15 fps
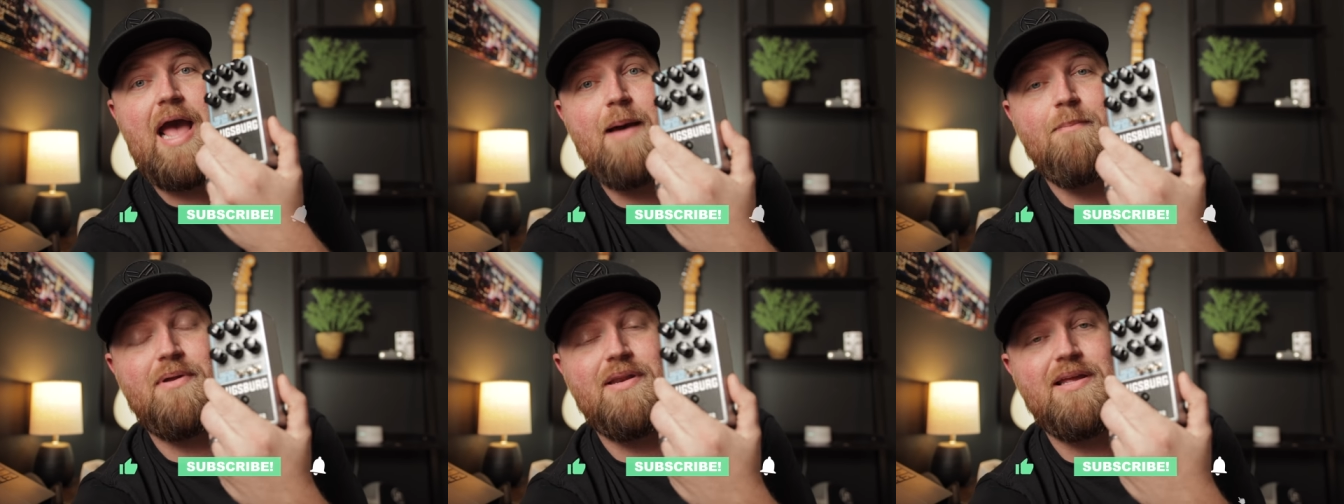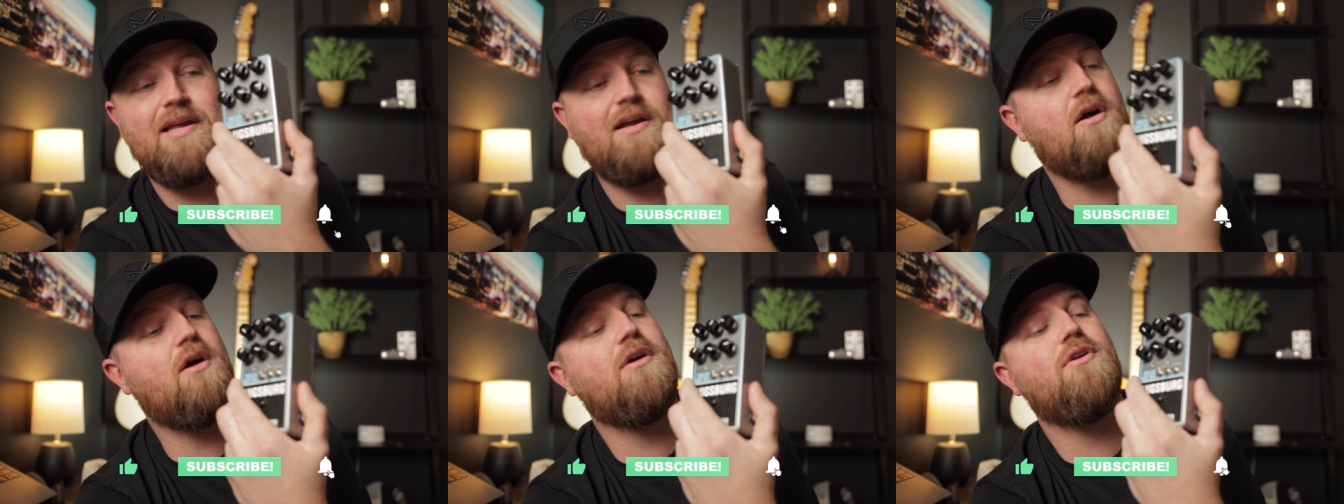
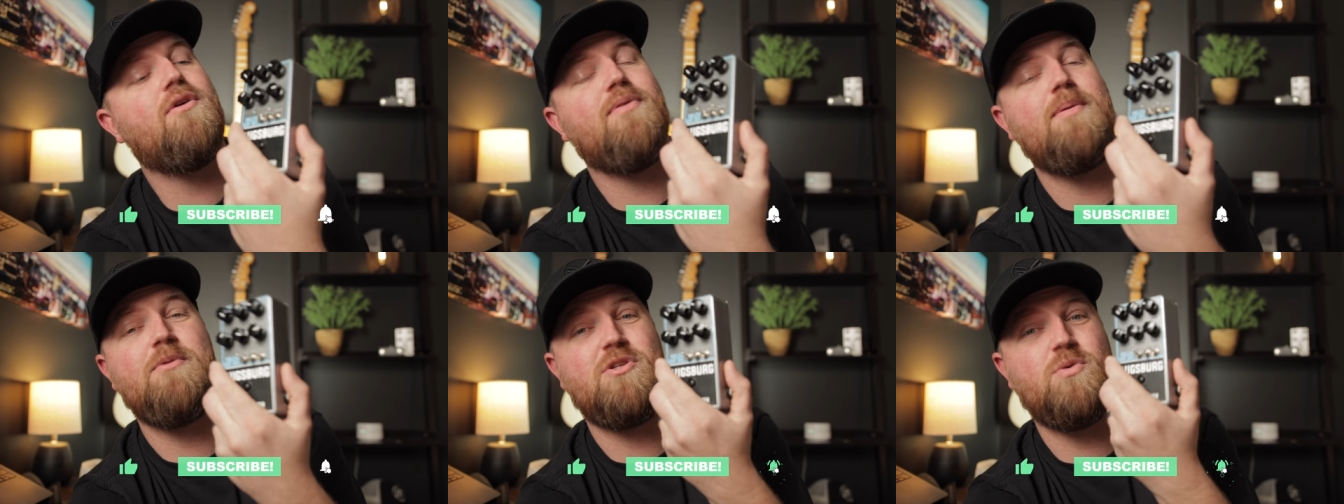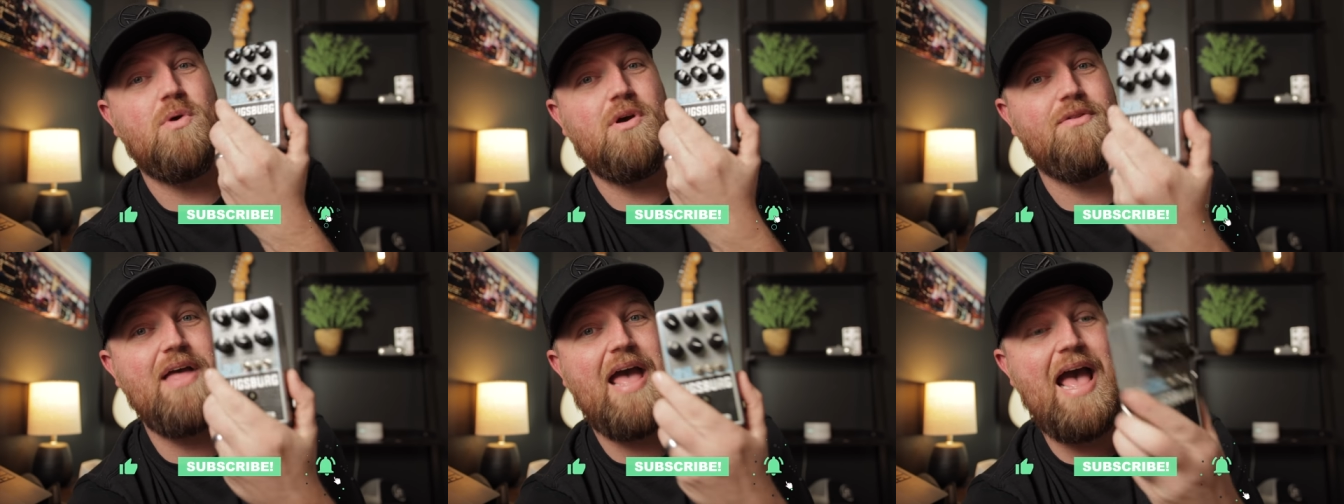happening on November
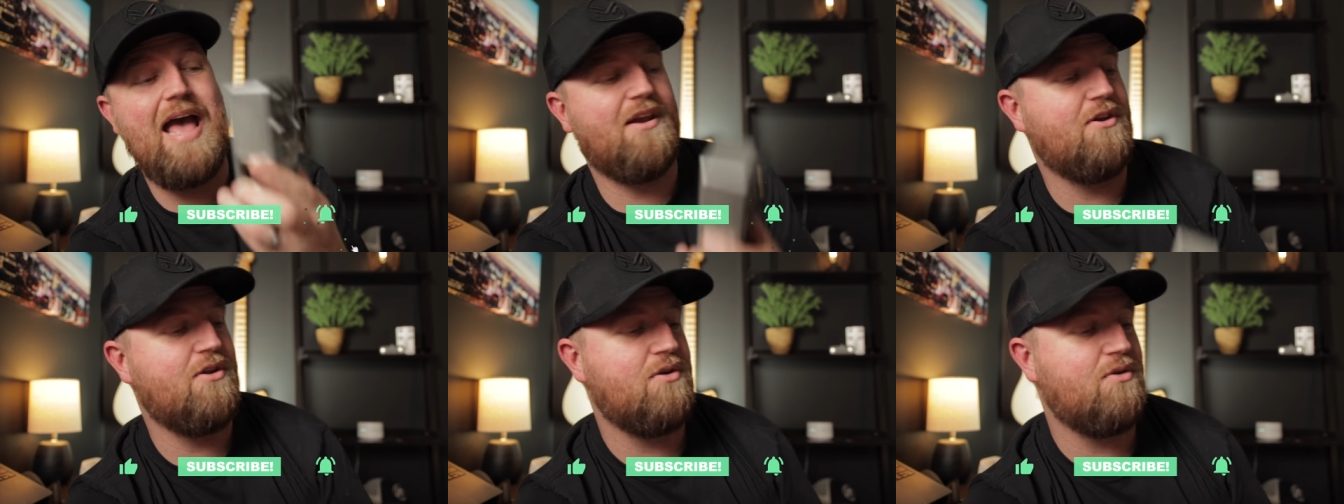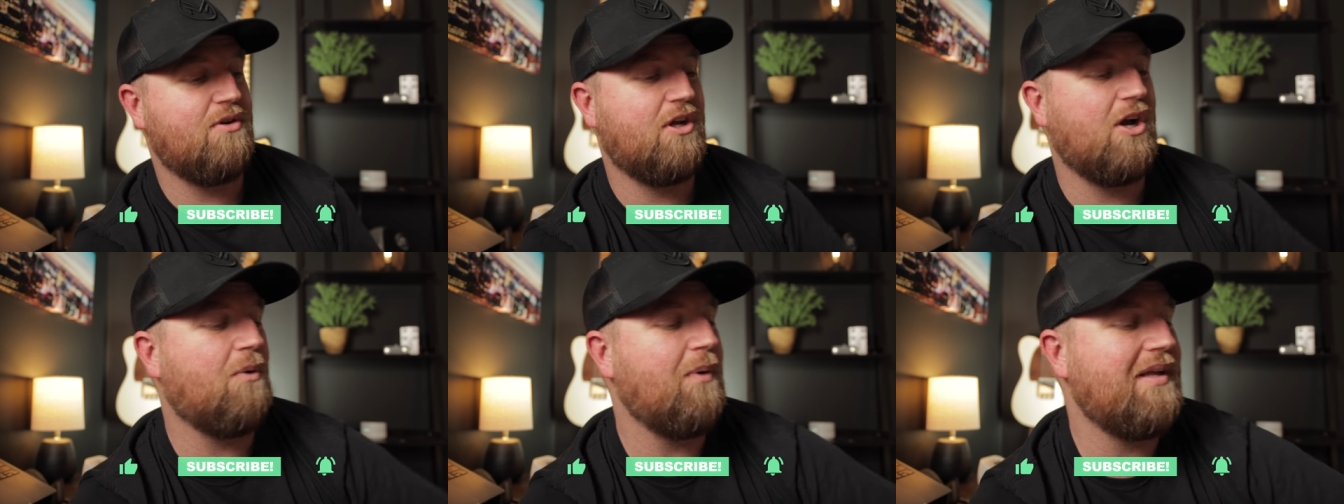12th at
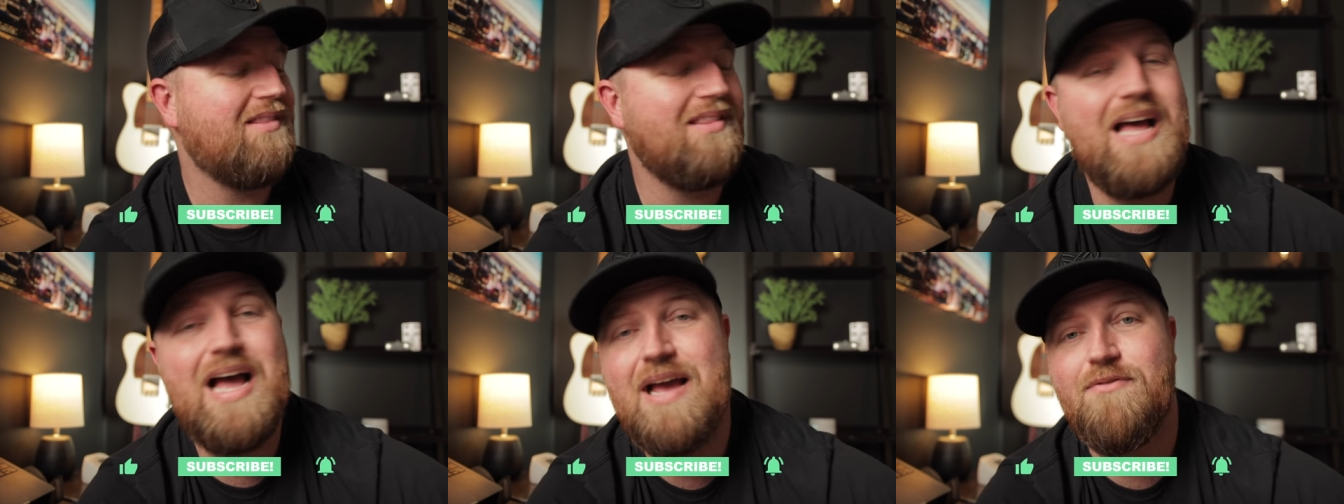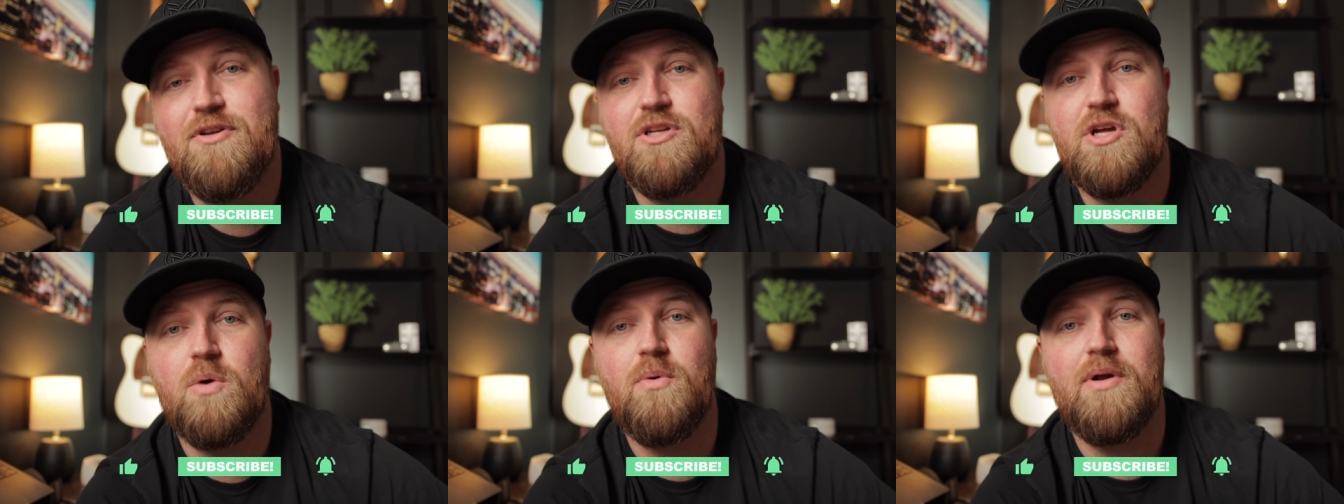noon, going live. You
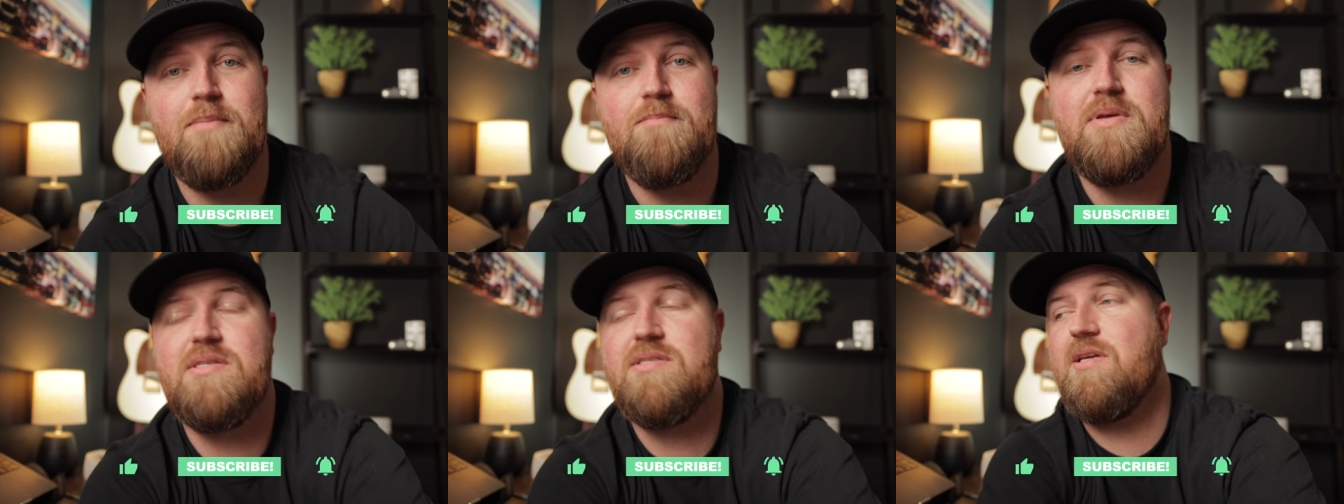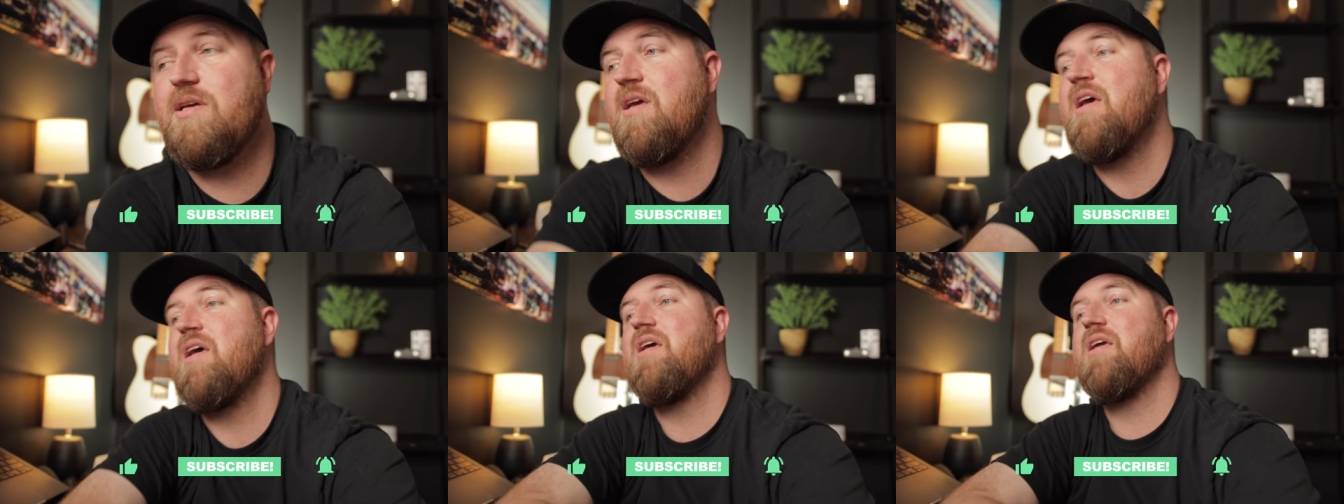don't want to miss
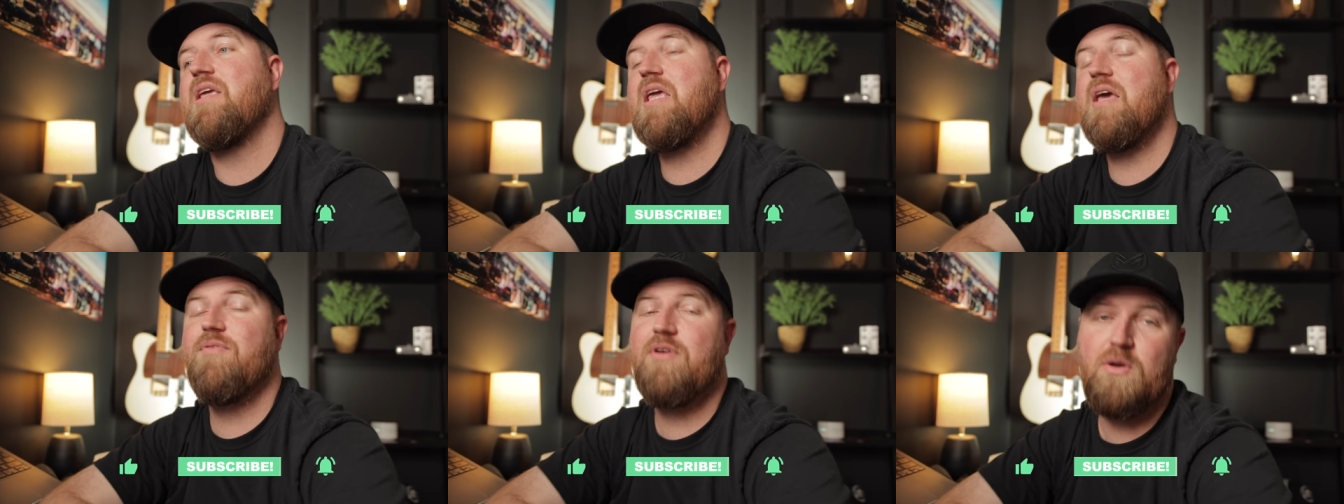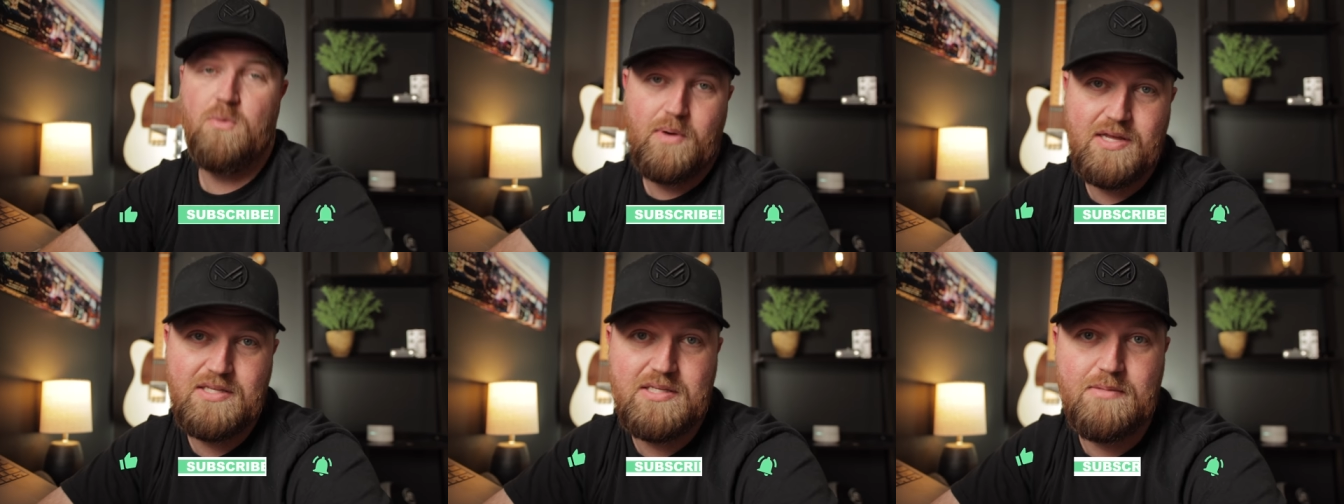it giving
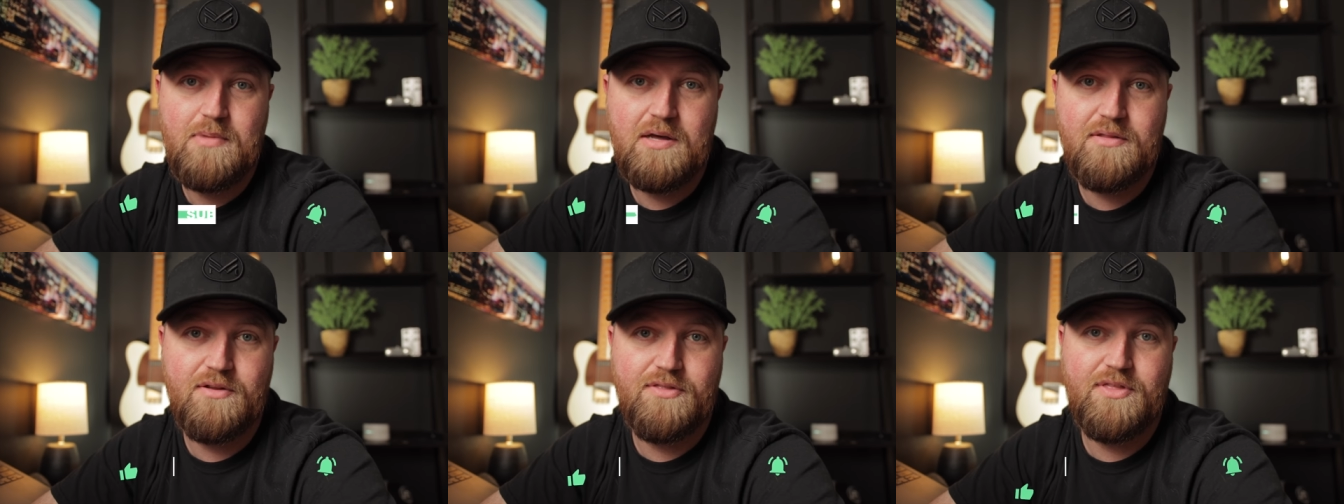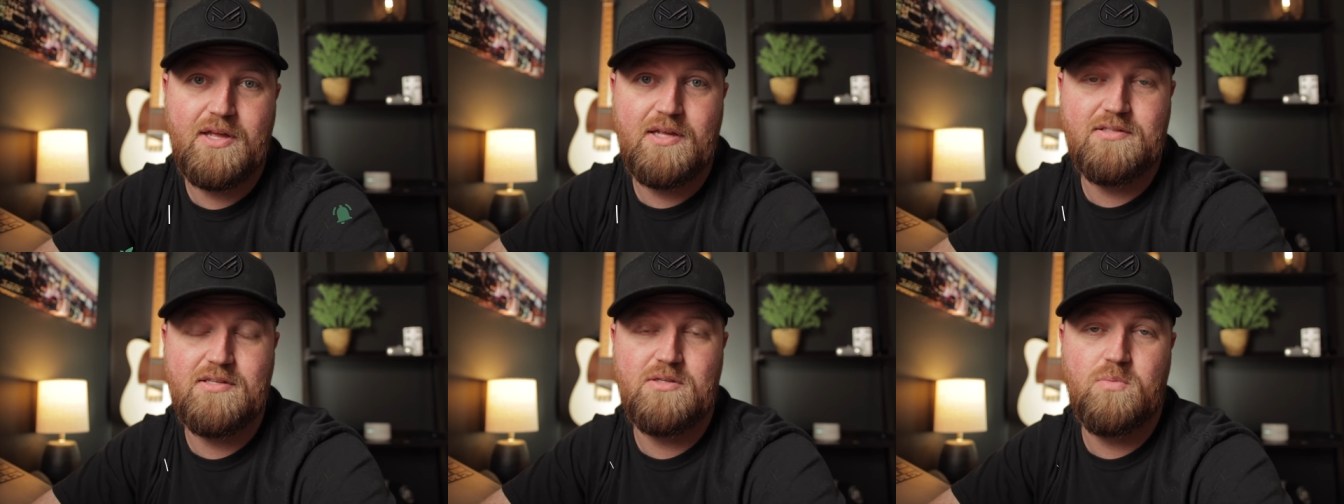away some other
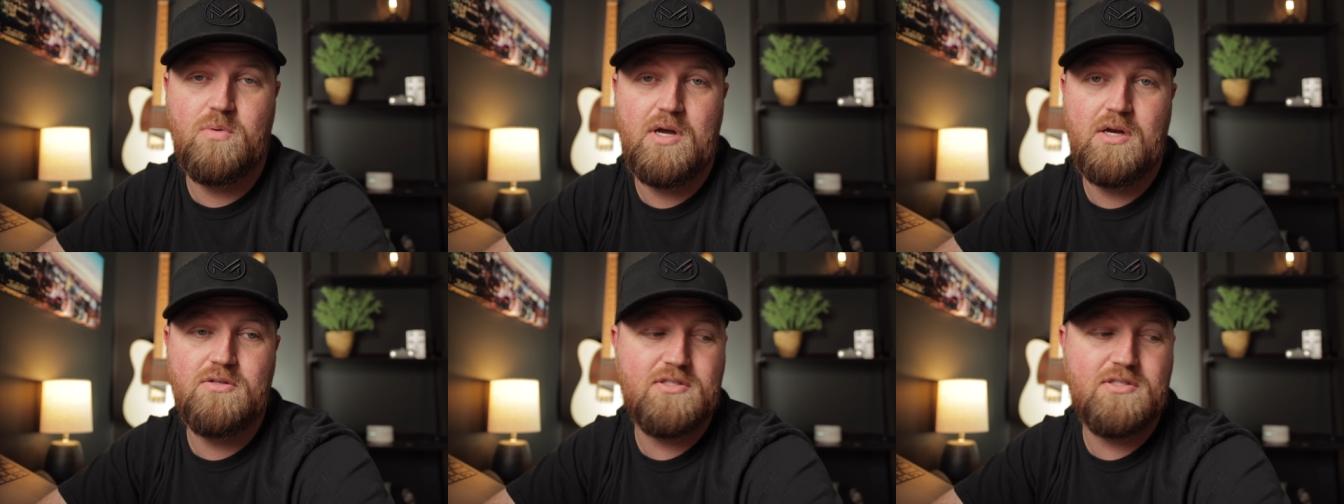things as well.